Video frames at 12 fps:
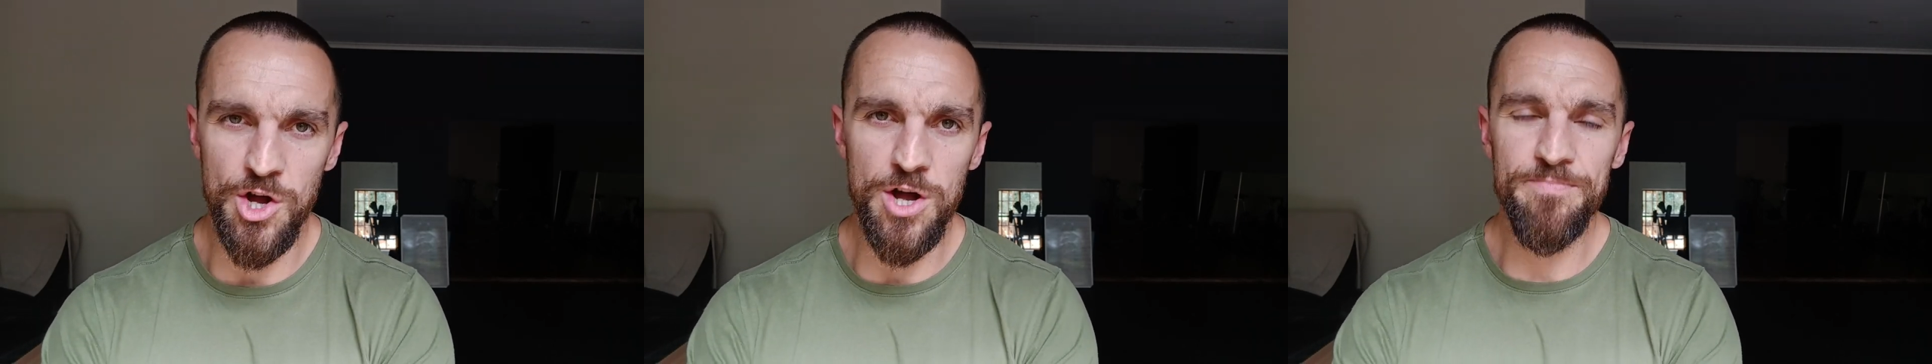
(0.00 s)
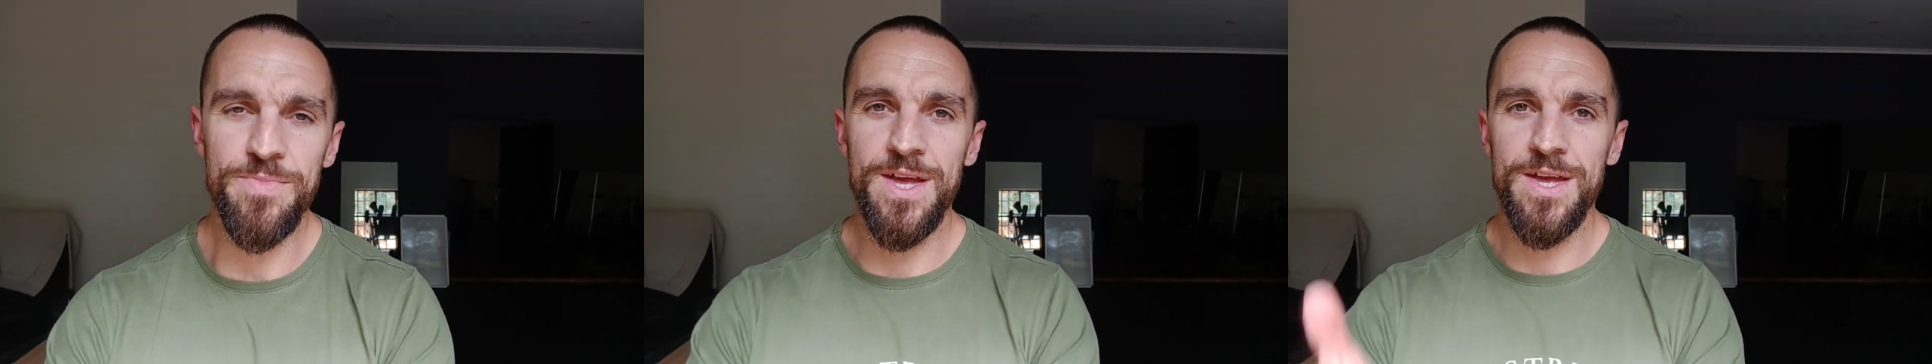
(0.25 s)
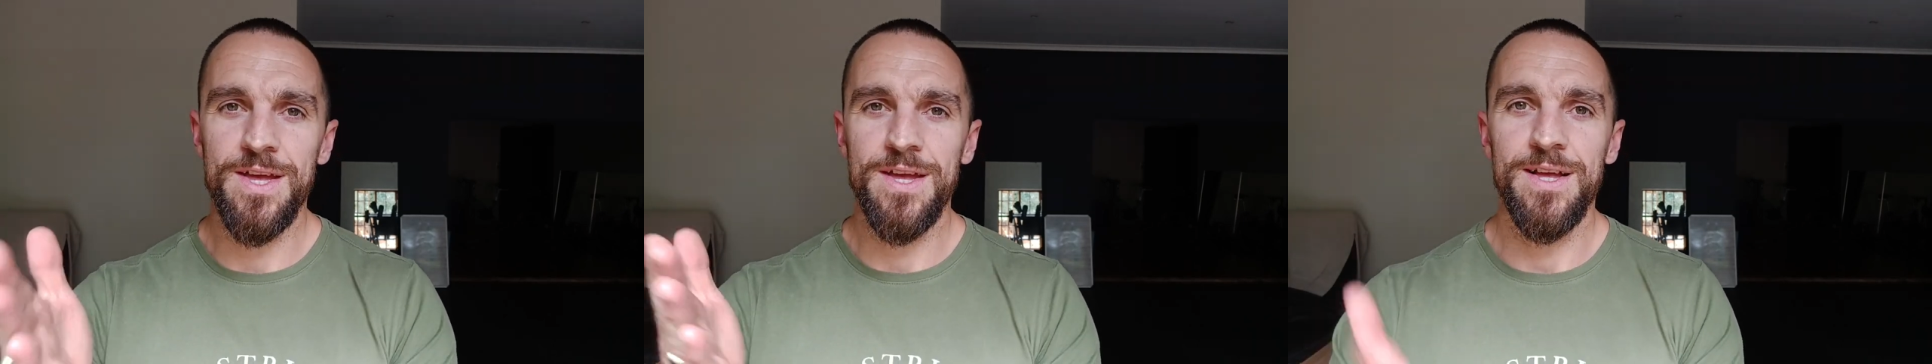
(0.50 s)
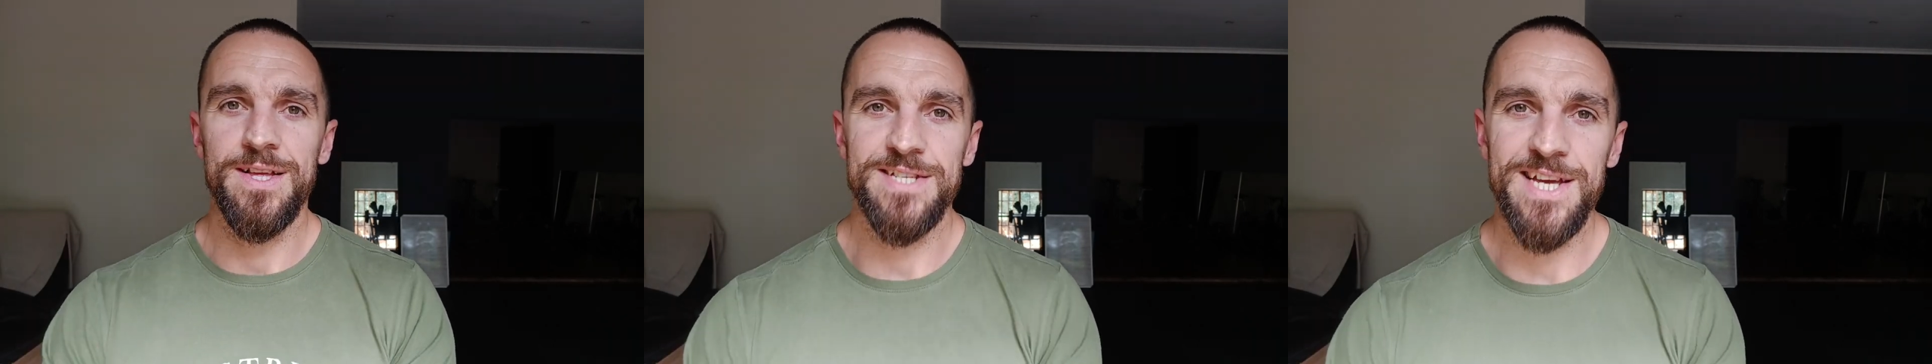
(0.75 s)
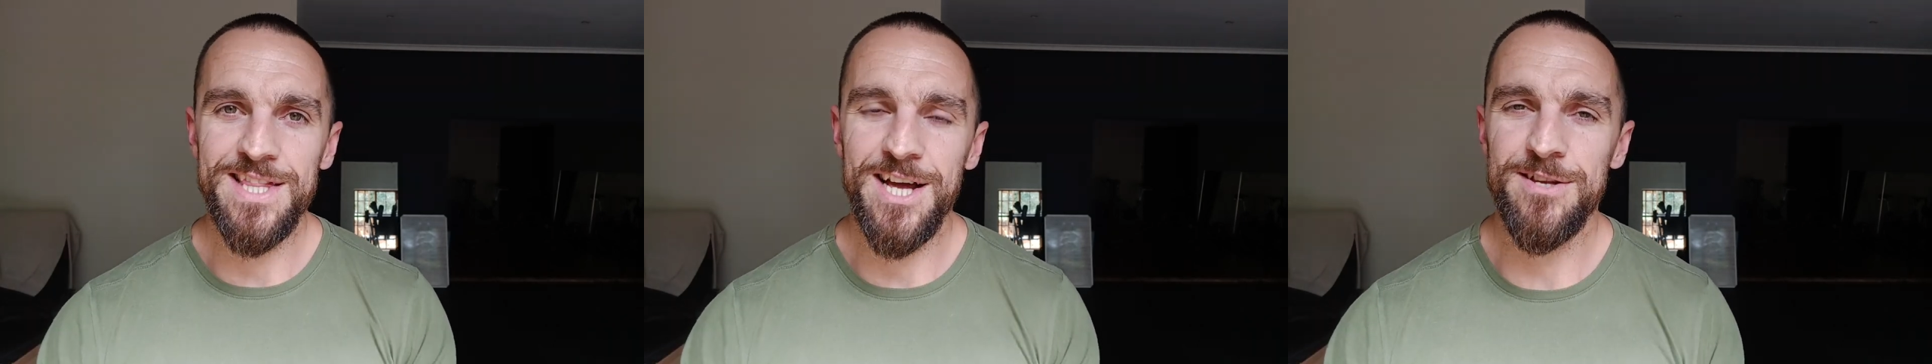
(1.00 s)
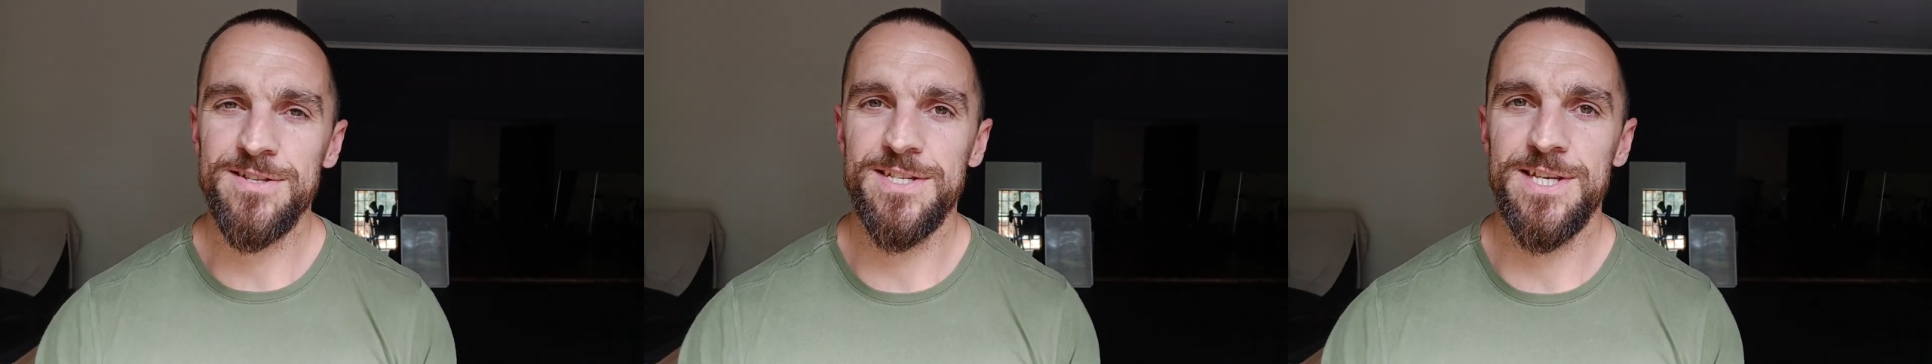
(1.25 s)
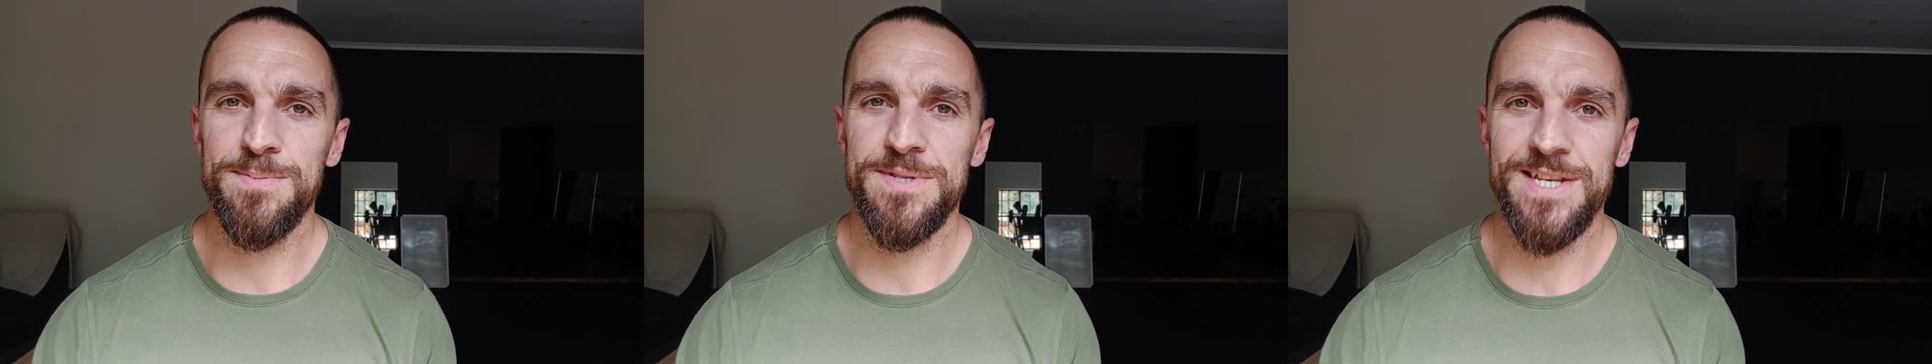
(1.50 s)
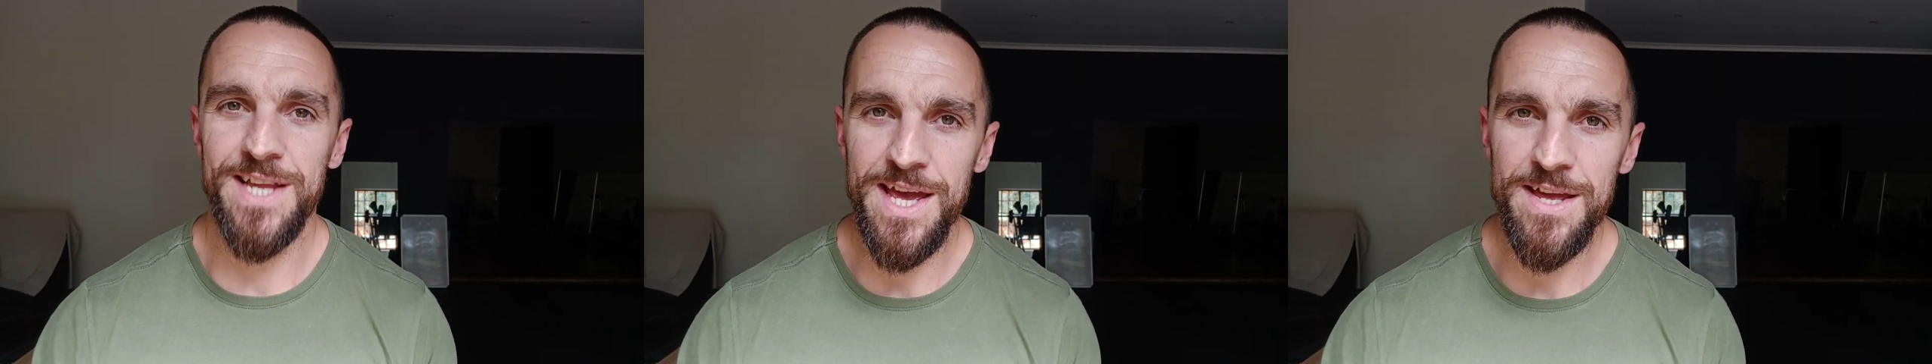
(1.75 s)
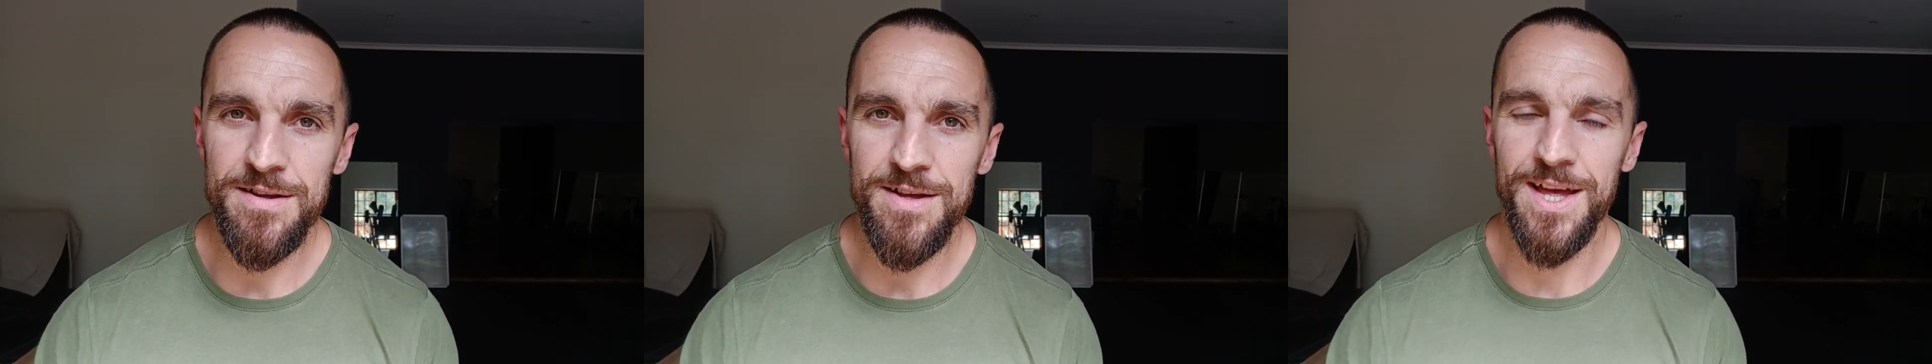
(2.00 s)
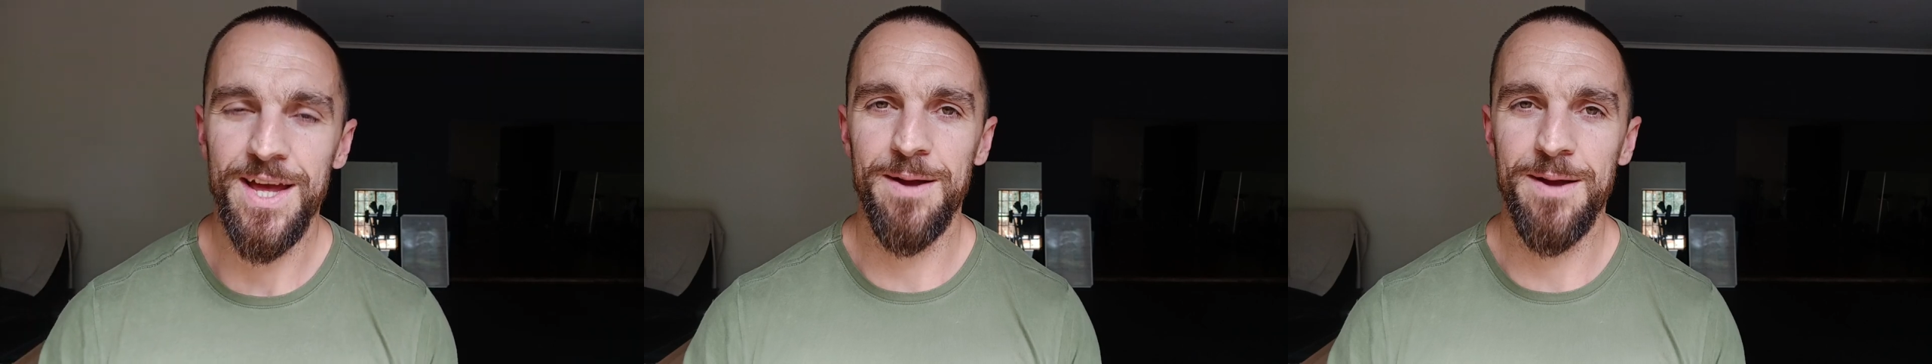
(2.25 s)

are 10,000 steps a day.